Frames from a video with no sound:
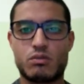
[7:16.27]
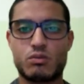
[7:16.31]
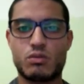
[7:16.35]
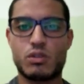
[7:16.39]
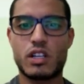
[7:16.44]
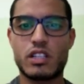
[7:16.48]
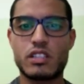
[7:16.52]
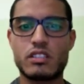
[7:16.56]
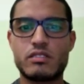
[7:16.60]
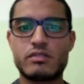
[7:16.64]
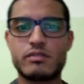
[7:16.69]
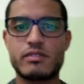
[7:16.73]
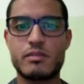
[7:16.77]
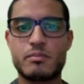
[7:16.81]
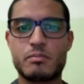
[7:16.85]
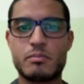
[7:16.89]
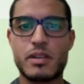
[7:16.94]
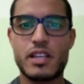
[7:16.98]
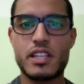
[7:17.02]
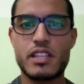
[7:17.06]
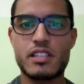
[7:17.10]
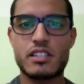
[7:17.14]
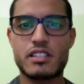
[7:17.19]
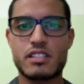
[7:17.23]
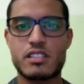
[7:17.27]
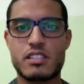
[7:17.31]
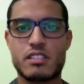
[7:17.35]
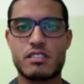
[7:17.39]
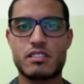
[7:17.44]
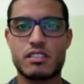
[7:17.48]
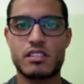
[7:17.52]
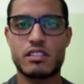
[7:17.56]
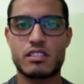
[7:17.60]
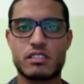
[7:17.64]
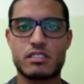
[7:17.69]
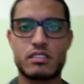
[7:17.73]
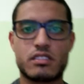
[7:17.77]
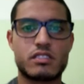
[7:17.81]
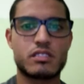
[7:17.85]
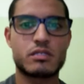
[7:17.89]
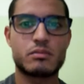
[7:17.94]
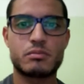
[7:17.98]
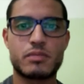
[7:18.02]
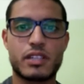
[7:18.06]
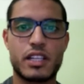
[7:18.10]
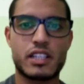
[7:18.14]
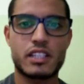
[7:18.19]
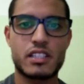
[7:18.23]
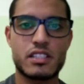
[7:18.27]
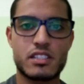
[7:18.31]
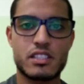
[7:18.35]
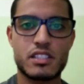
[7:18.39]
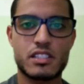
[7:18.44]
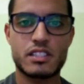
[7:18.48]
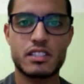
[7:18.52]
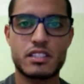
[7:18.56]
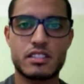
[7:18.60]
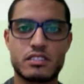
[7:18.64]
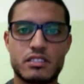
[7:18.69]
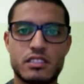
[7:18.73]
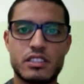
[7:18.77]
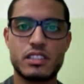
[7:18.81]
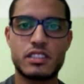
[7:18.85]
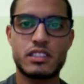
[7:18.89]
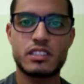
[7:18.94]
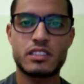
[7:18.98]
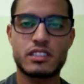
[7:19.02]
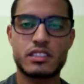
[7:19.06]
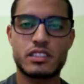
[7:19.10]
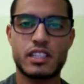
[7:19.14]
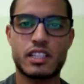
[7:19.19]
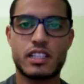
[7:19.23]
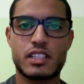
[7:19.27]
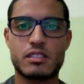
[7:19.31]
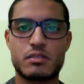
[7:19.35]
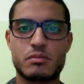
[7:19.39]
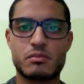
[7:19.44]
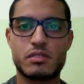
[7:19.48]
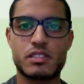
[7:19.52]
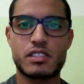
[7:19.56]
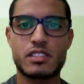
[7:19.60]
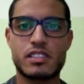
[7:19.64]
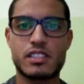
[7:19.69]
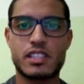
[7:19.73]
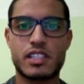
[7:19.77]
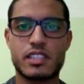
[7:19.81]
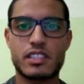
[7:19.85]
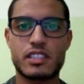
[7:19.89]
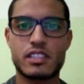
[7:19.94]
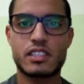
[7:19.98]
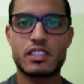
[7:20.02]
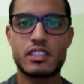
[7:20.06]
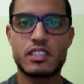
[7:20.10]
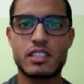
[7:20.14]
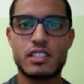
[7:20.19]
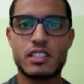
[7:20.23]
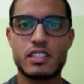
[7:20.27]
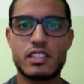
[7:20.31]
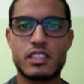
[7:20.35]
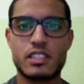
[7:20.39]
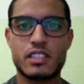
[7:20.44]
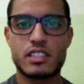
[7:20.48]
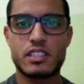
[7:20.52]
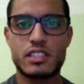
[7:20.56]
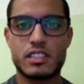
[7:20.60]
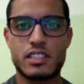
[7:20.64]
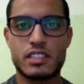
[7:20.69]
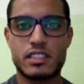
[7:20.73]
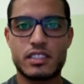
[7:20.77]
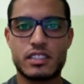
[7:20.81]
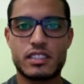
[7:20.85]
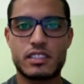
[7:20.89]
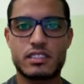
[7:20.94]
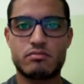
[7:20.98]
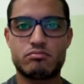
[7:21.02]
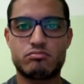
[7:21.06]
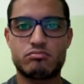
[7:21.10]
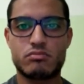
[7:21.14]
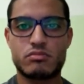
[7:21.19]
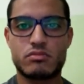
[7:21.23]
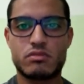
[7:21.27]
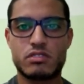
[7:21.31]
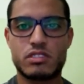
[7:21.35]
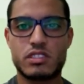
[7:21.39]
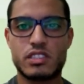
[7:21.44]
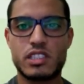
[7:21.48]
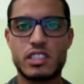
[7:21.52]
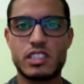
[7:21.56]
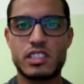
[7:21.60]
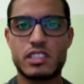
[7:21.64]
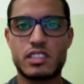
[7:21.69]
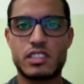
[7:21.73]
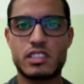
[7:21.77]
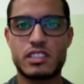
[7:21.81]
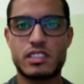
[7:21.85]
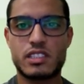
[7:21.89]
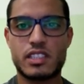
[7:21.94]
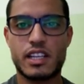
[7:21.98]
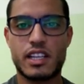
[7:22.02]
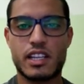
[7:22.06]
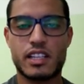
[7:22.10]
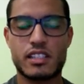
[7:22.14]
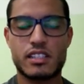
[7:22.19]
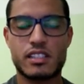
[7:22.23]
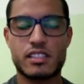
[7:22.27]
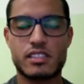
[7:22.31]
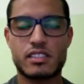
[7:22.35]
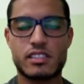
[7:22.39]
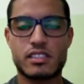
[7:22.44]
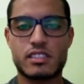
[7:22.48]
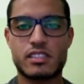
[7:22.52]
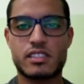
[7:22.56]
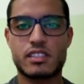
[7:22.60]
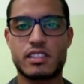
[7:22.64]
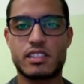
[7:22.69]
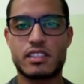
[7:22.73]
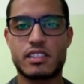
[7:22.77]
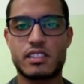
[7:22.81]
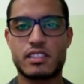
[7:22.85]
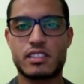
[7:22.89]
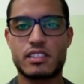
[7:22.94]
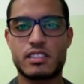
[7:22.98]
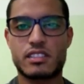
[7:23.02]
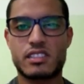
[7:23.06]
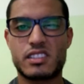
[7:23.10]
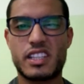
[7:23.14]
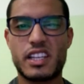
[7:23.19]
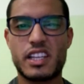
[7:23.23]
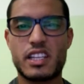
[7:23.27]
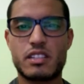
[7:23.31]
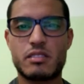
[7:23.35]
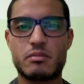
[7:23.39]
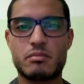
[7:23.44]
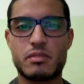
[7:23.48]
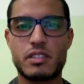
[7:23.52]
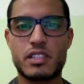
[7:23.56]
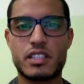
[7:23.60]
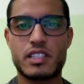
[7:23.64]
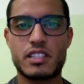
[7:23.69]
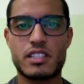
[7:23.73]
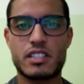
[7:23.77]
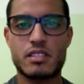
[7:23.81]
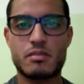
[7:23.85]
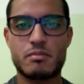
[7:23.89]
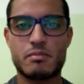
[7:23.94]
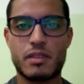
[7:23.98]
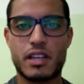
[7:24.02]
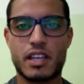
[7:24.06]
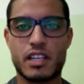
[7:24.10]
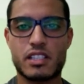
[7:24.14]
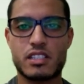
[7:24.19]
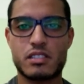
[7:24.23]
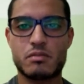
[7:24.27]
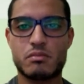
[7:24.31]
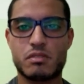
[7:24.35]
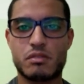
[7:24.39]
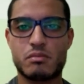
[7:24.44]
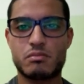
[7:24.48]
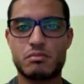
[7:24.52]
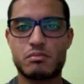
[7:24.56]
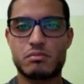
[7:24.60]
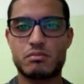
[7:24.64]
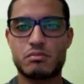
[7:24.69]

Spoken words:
one of the methods to managing the reading time is like read the text in 10 minutes maximum.